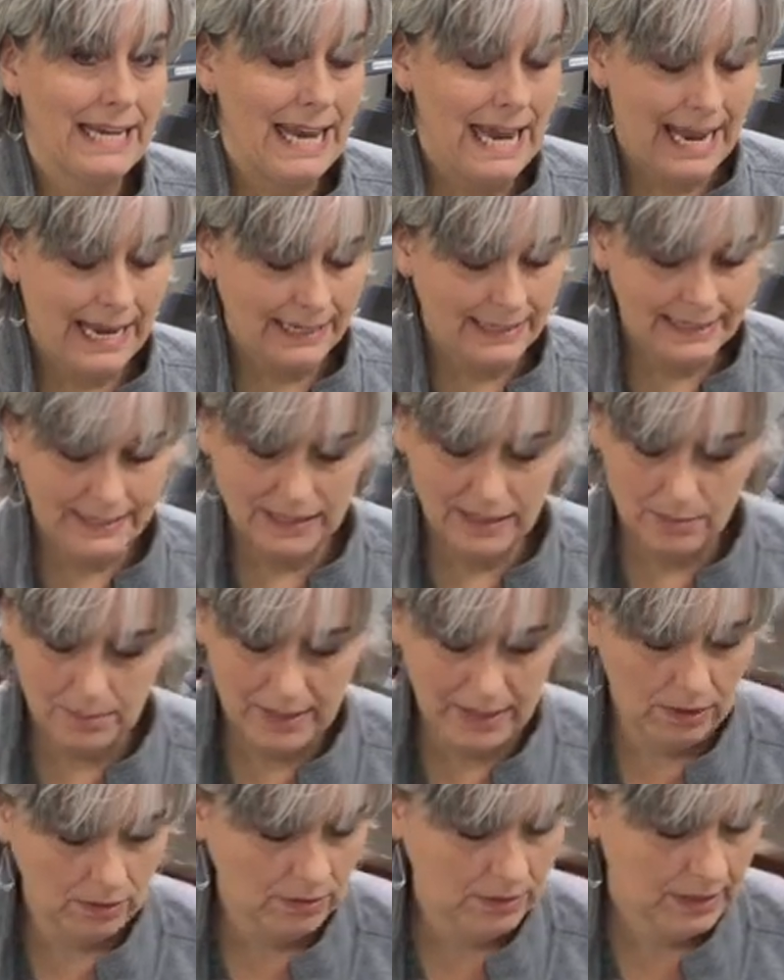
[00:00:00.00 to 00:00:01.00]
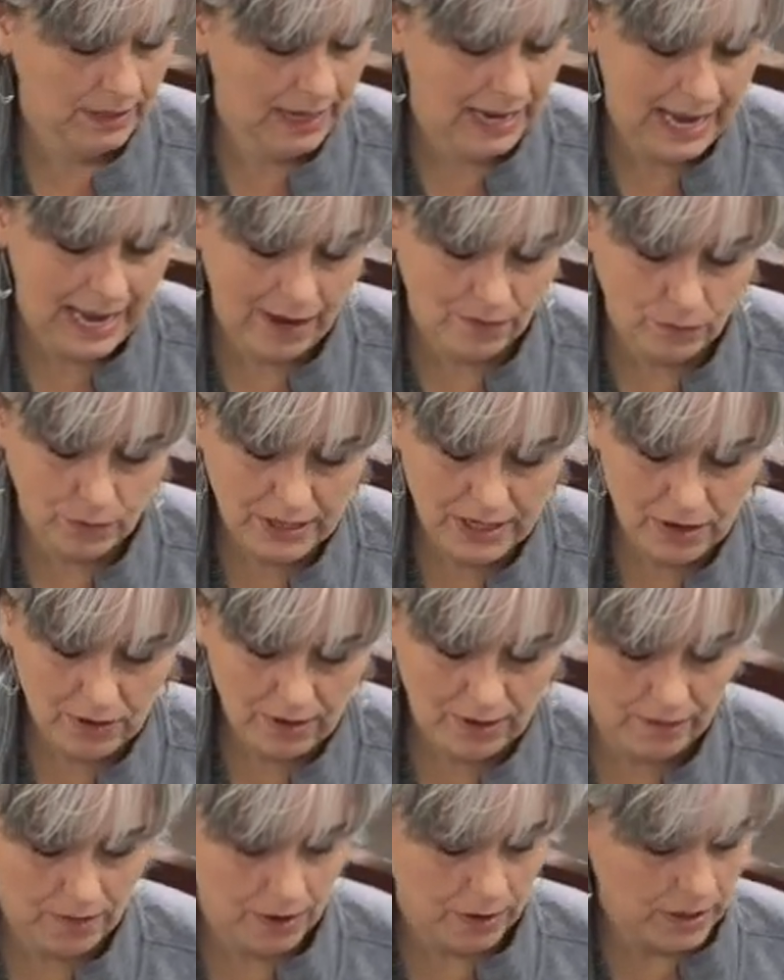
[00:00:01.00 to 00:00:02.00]
an X in the middle. And I have one here
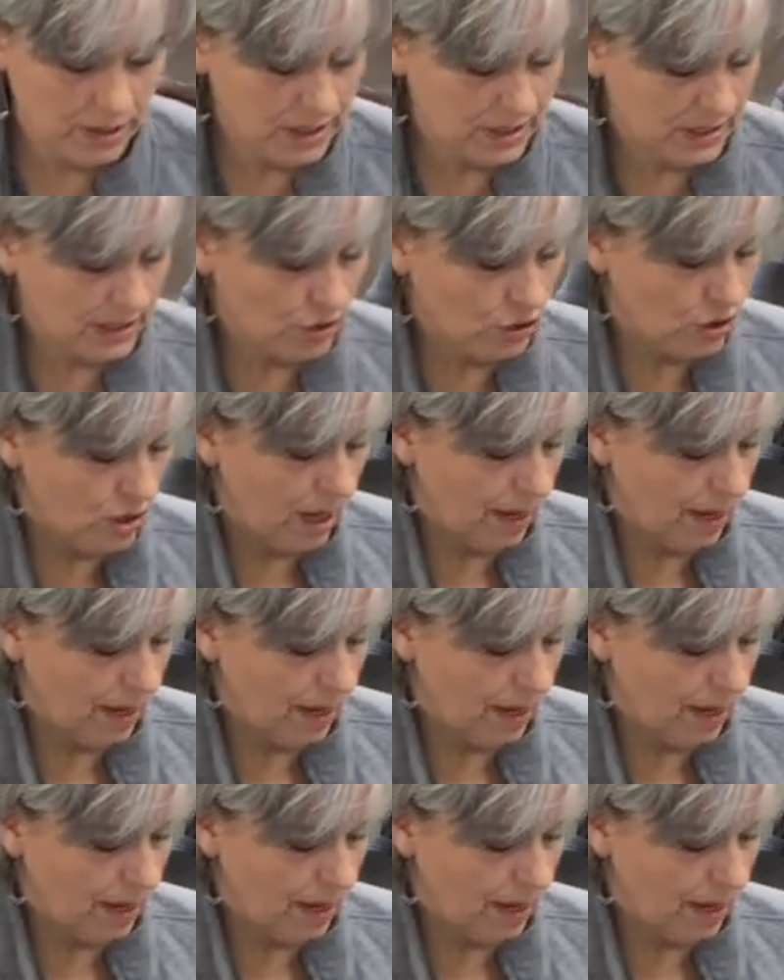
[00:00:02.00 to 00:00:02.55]
that I've already stitched